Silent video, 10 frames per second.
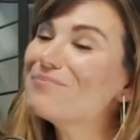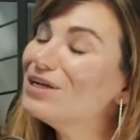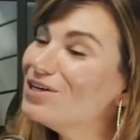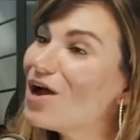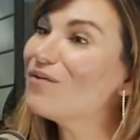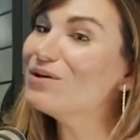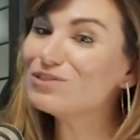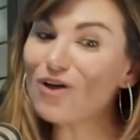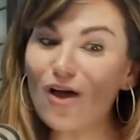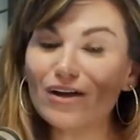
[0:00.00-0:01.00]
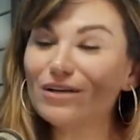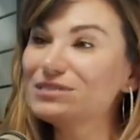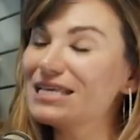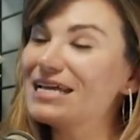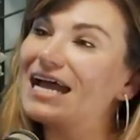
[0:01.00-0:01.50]
But no, it was hard. It
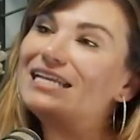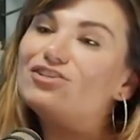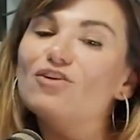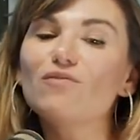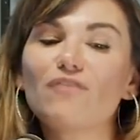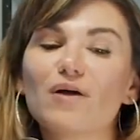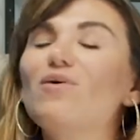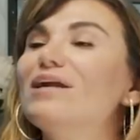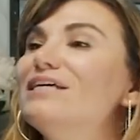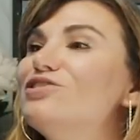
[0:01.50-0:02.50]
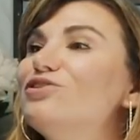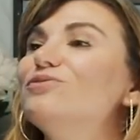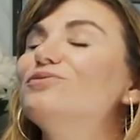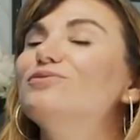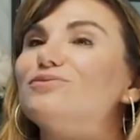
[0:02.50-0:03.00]
was like, I didn't know if I wanted
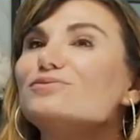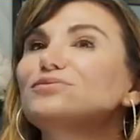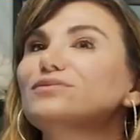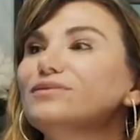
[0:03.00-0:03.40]
to